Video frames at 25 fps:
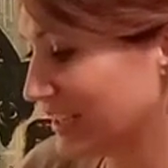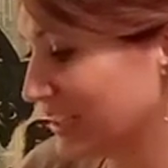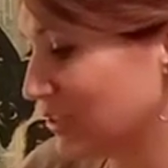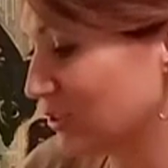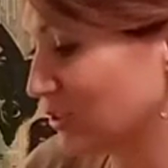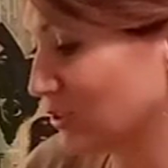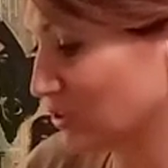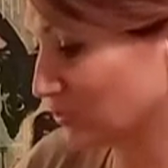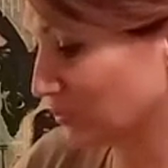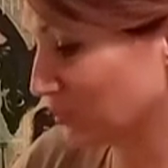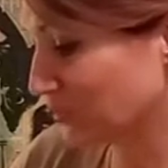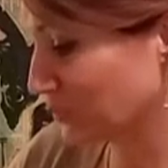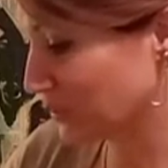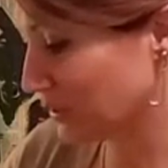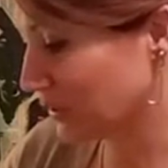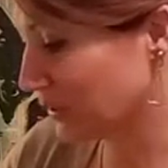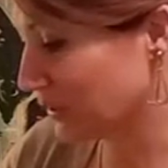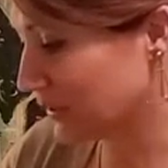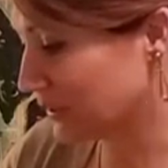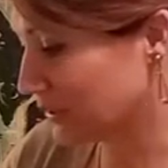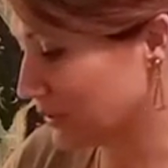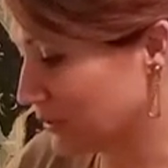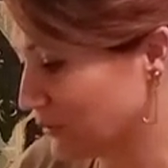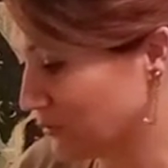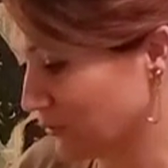his own
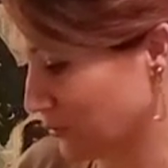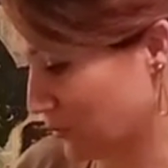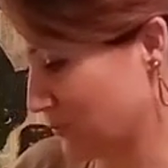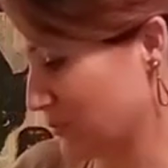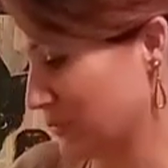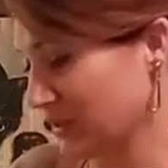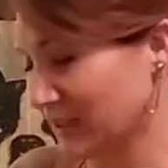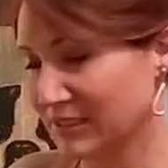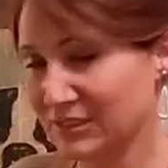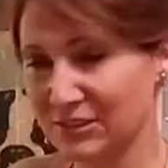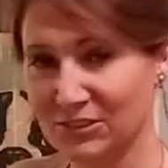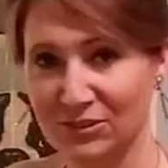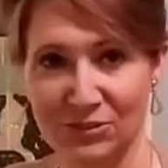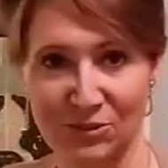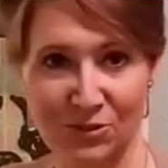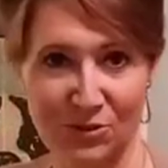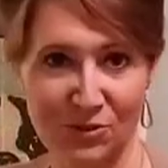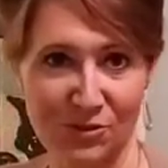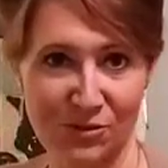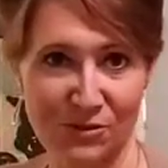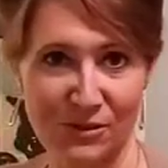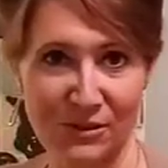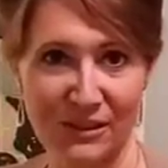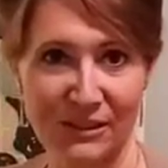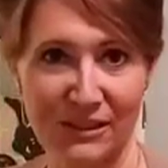blood for my
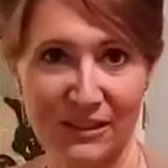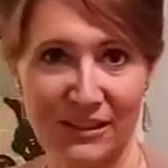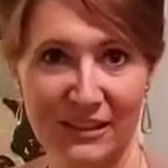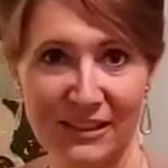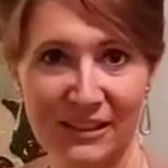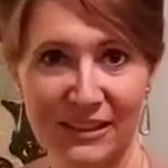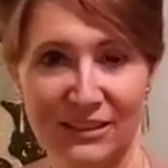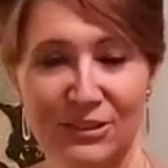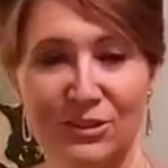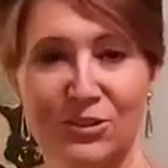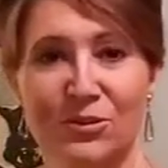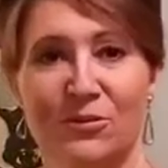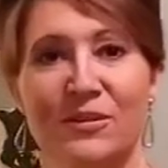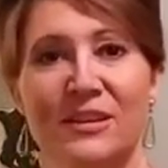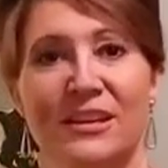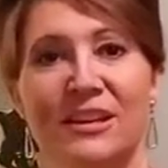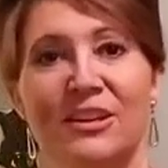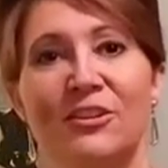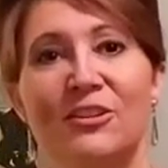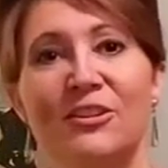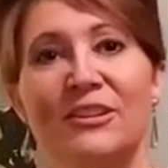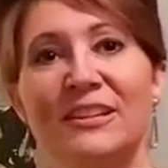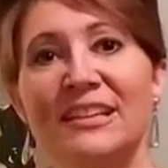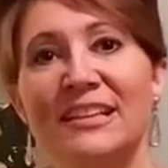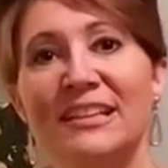soul." So
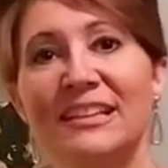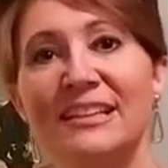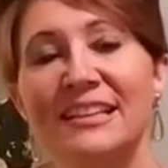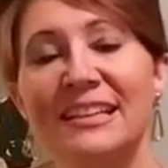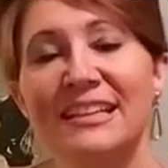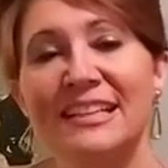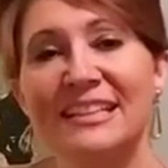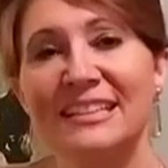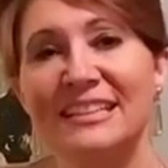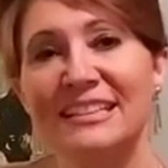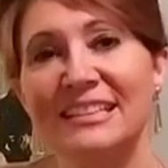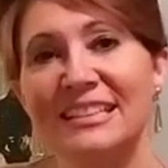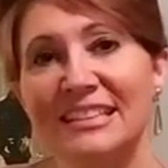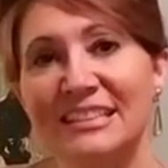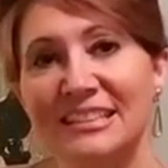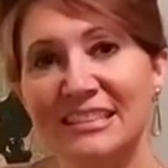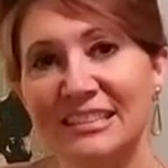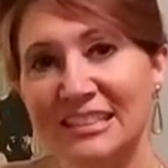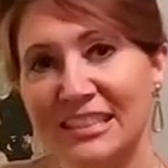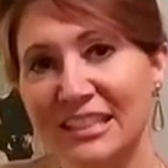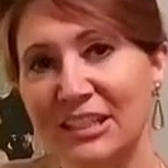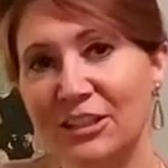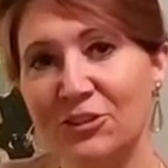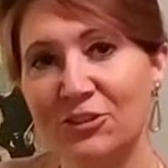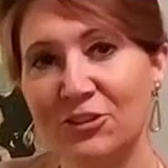therein is the
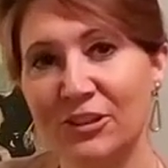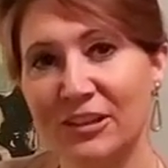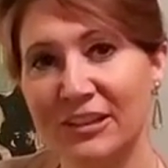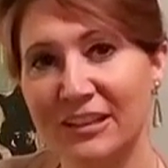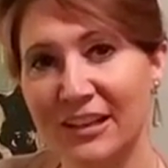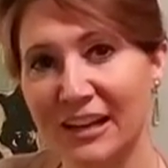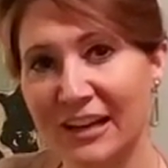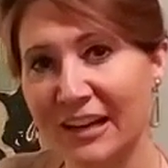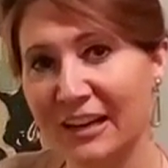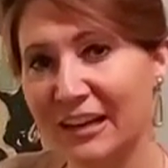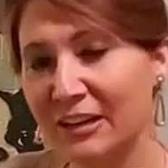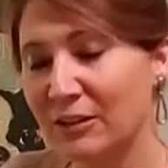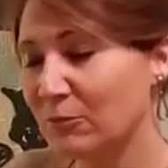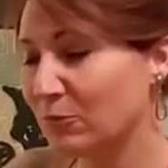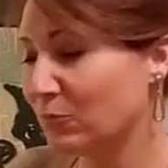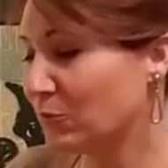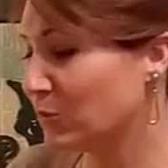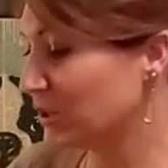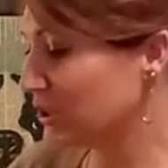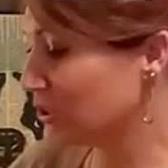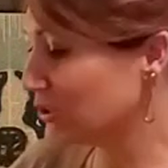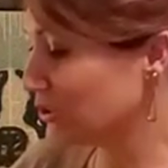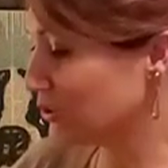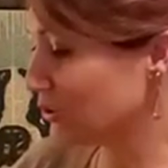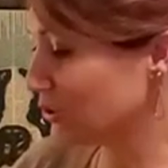secret. I
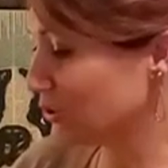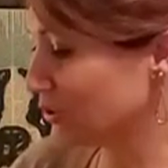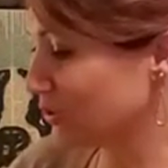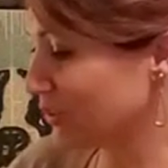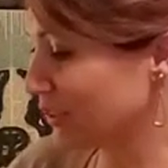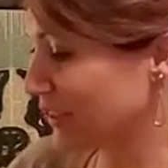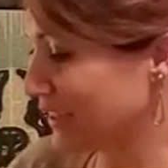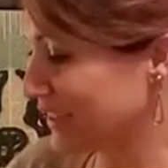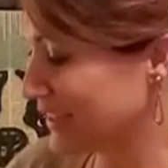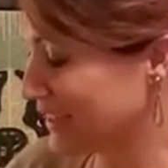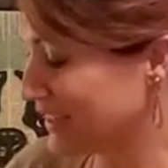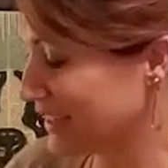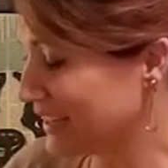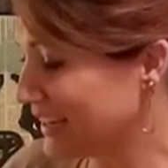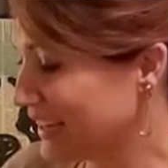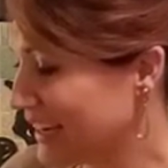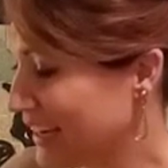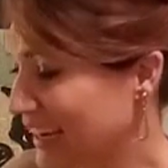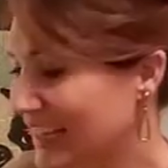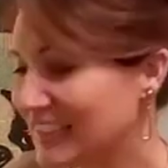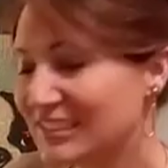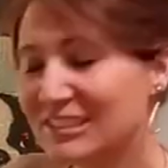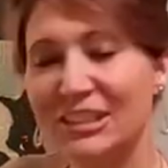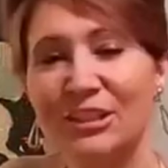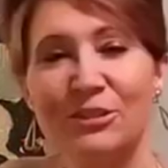wondered, like,
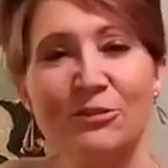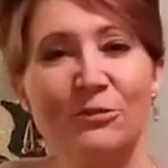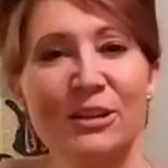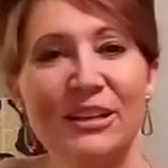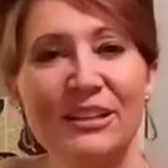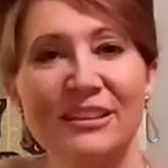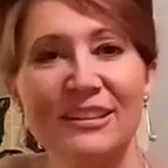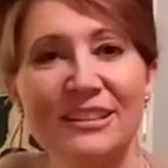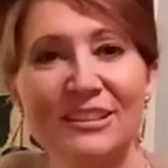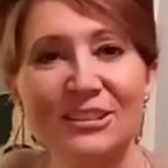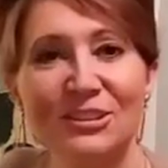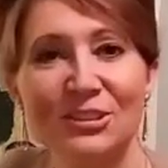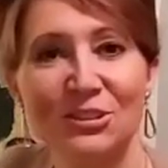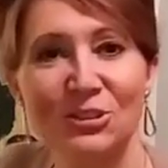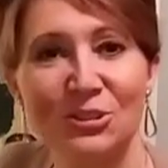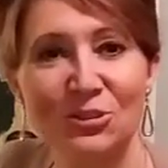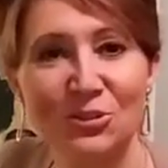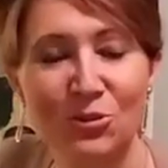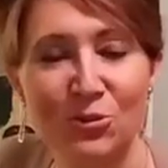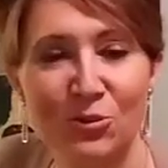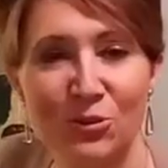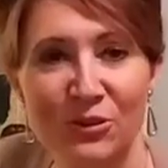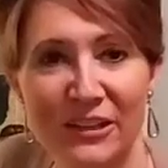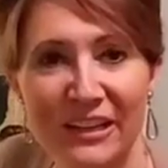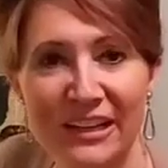as I read this
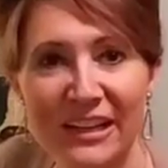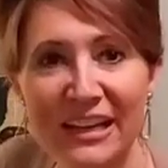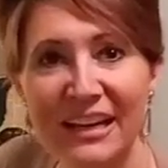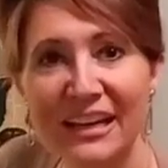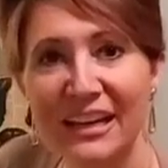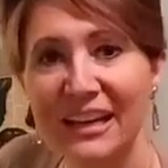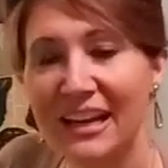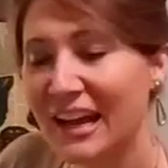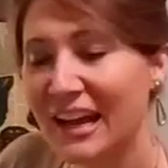story,